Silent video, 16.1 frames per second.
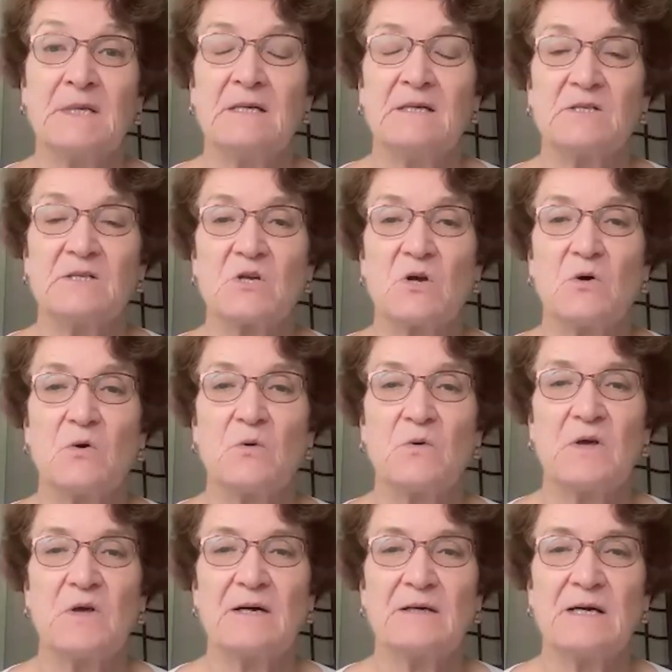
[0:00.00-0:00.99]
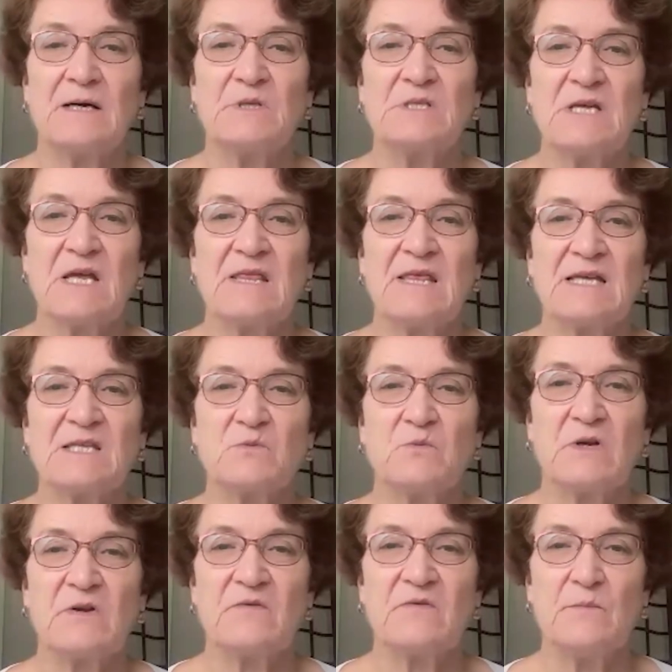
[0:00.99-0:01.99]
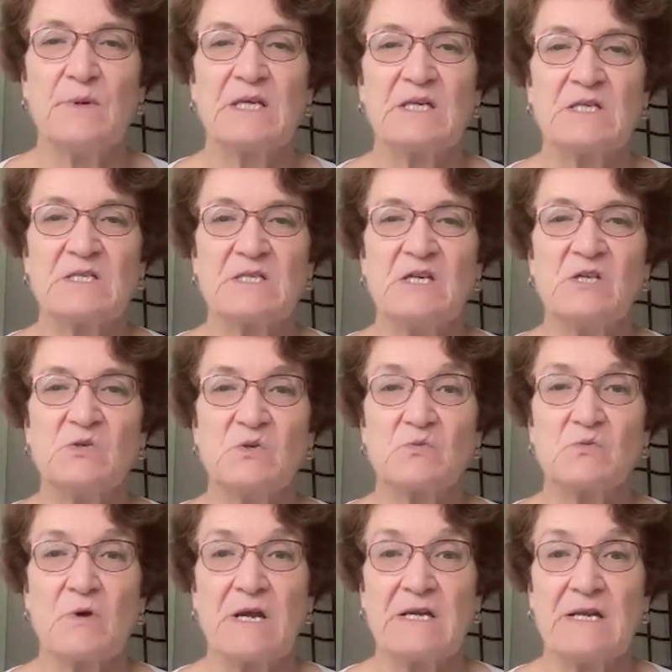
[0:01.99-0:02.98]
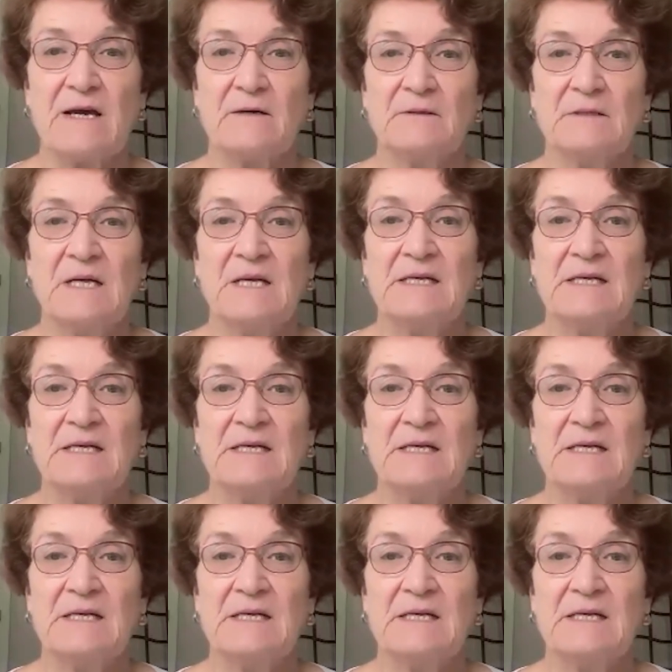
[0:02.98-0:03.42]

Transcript: So I would say that's one of the biggest issues right now.